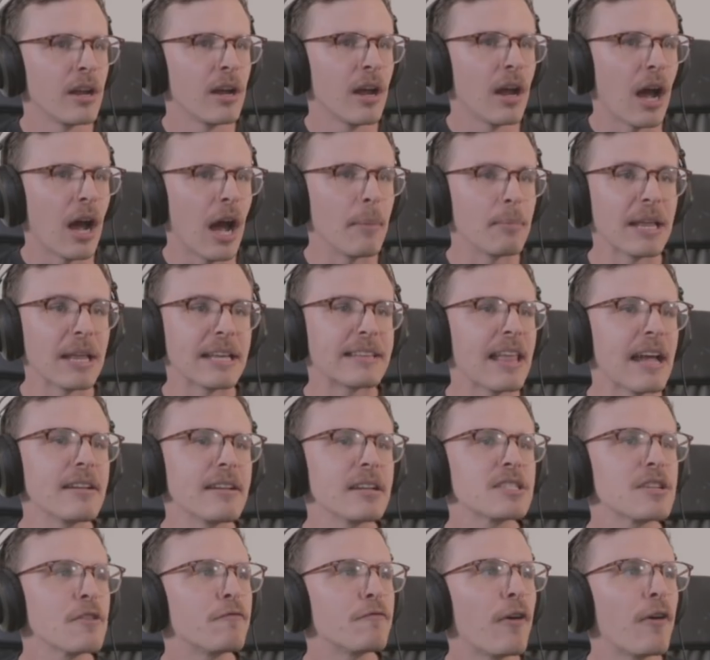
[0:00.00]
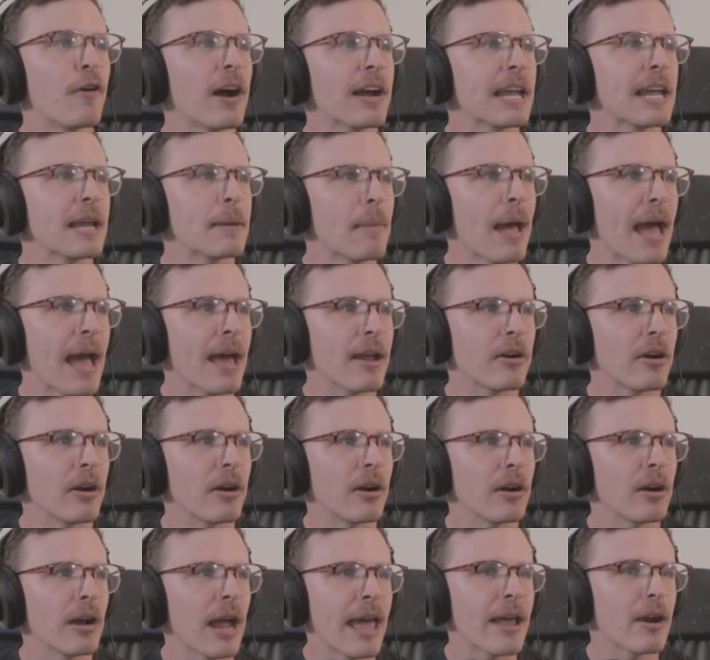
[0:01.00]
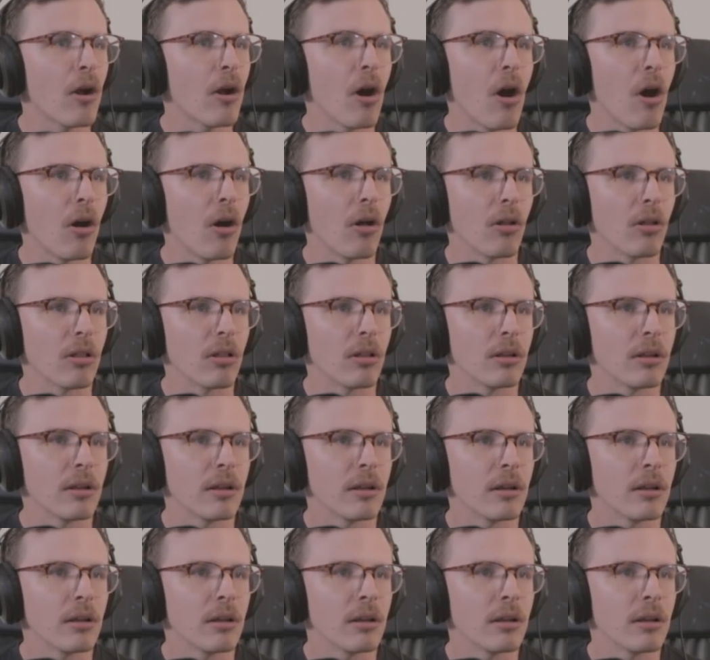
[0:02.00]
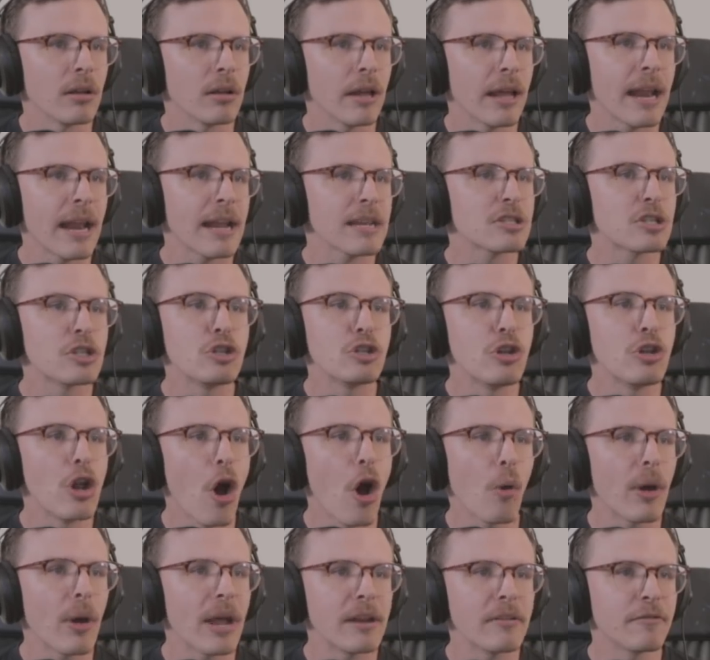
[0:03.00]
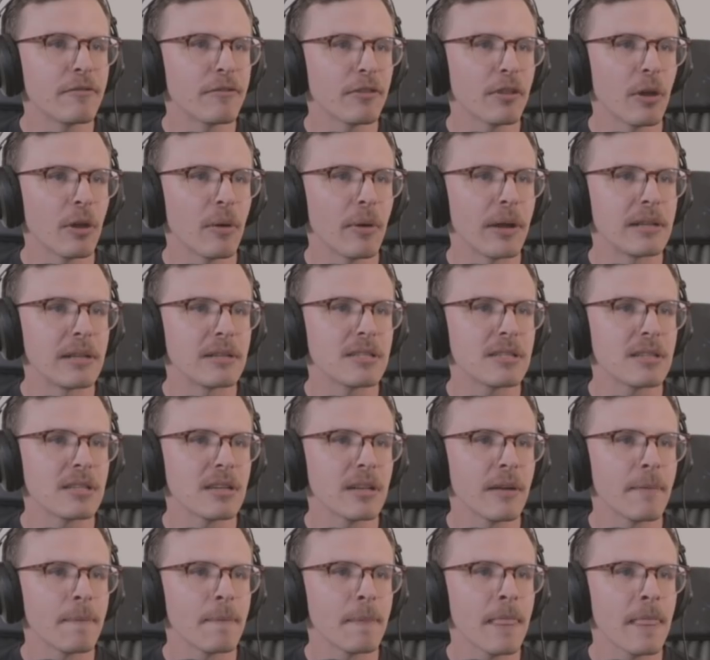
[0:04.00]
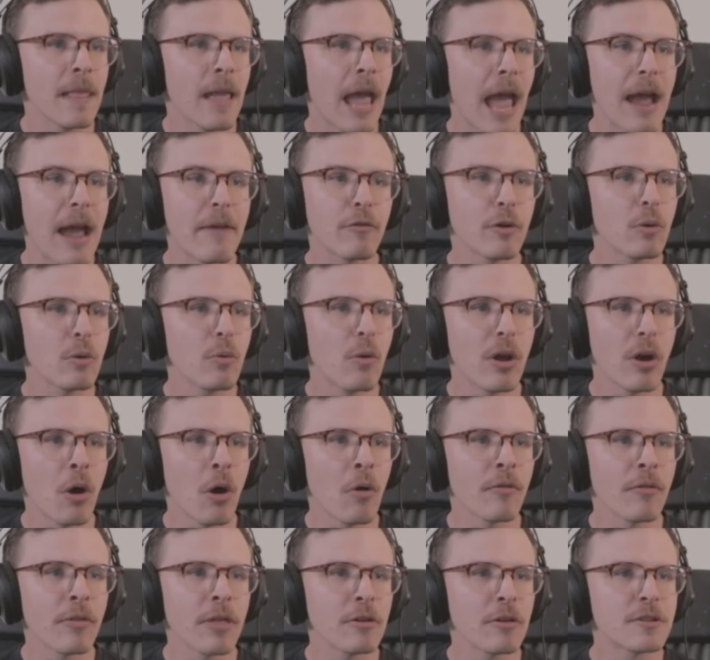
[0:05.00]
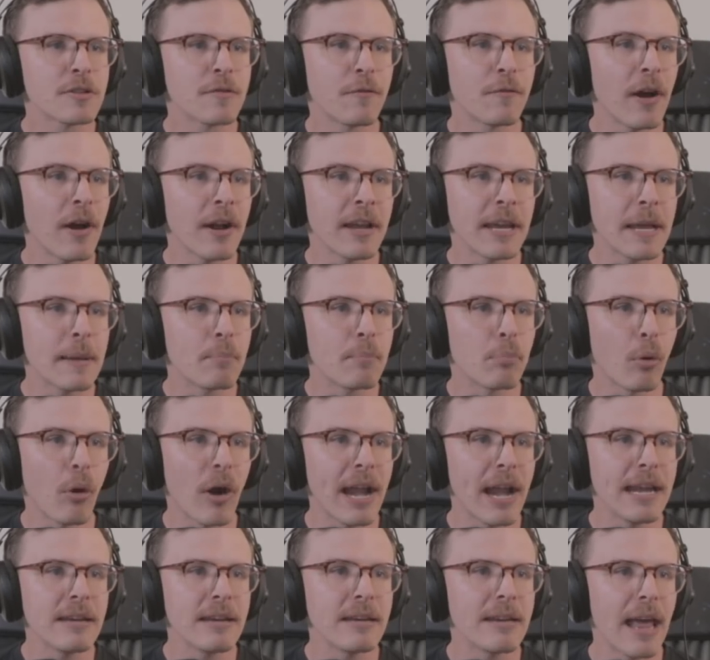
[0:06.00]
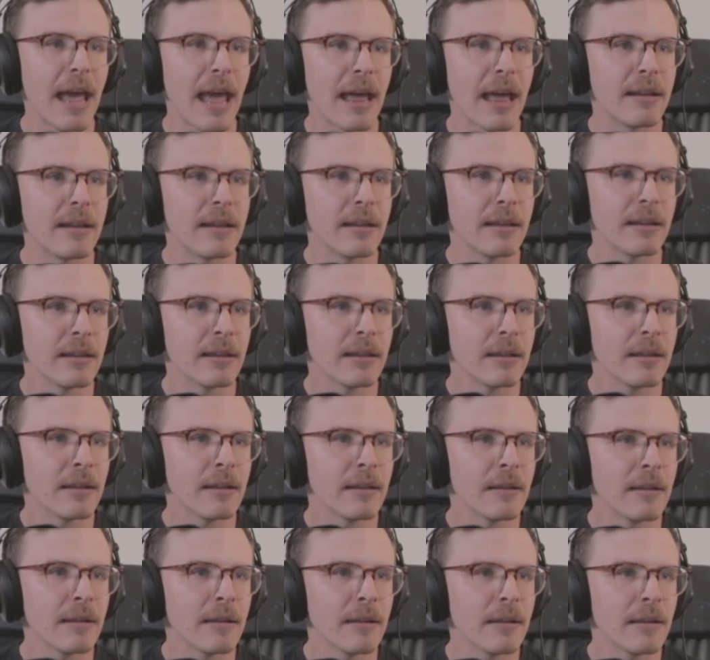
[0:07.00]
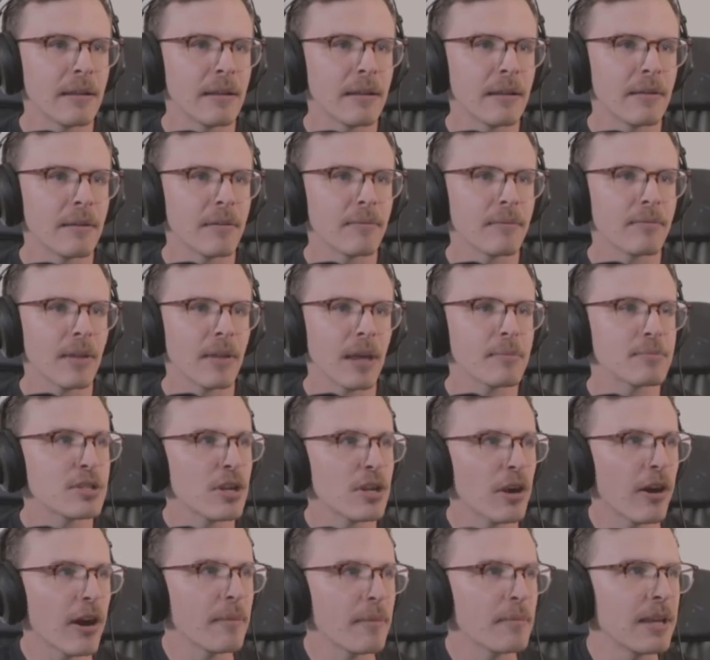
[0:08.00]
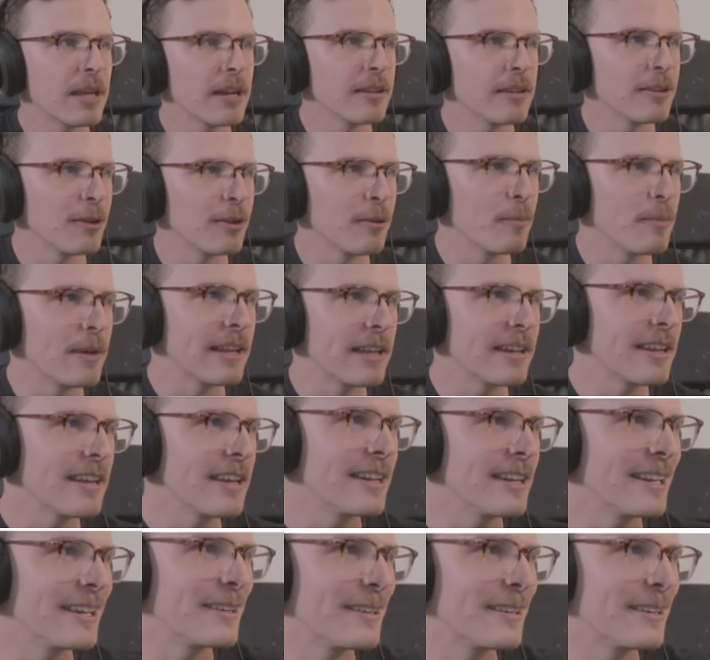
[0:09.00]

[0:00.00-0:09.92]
I'm like, that doesn't fucking matter at all. It has no influence. Everyone over there is fucking brain dead. I'm sorry, I'm getting a little bit heated.